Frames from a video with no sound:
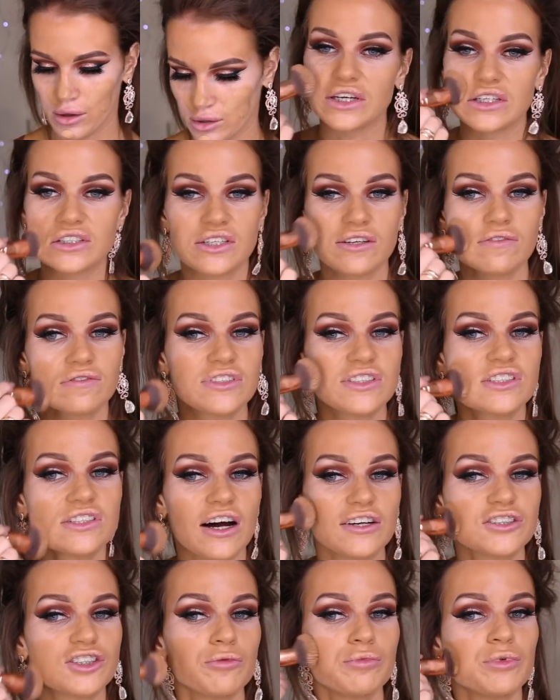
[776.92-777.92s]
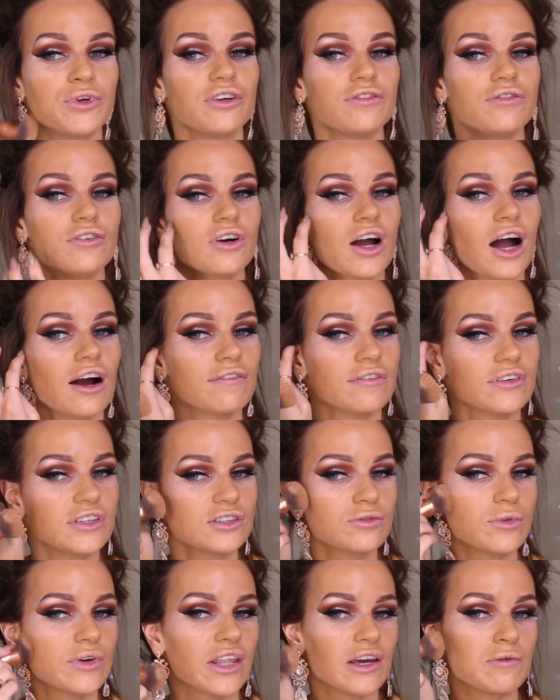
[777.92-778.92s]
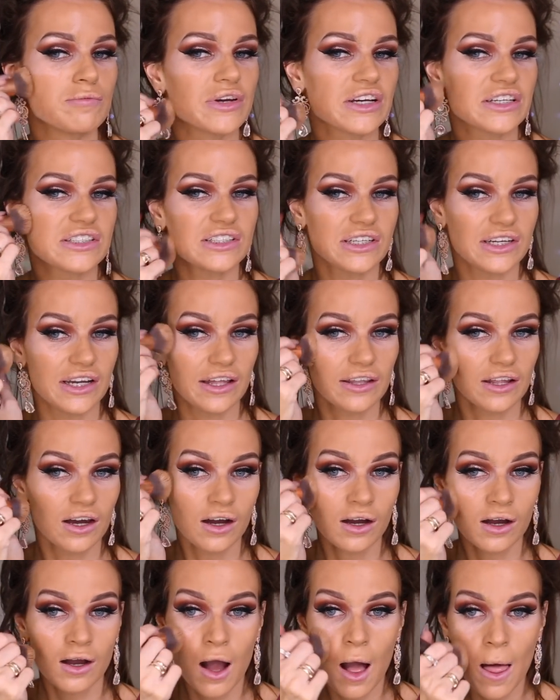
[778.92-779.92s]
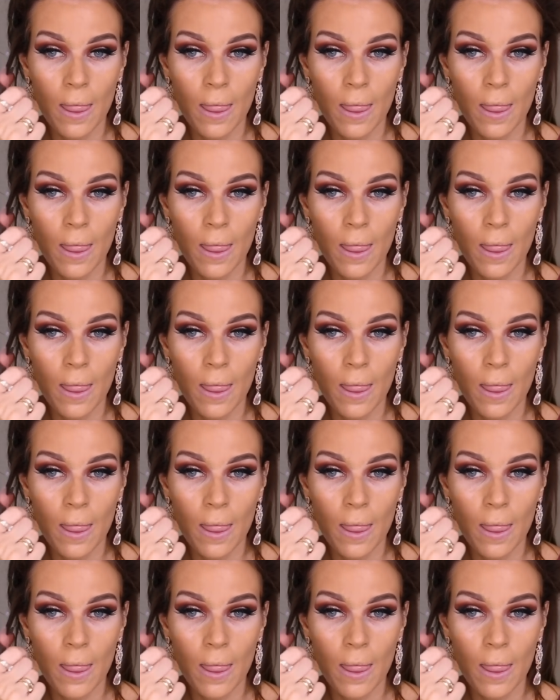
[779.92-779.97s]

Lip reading: These give such a beautiful coverage when they're mixed together.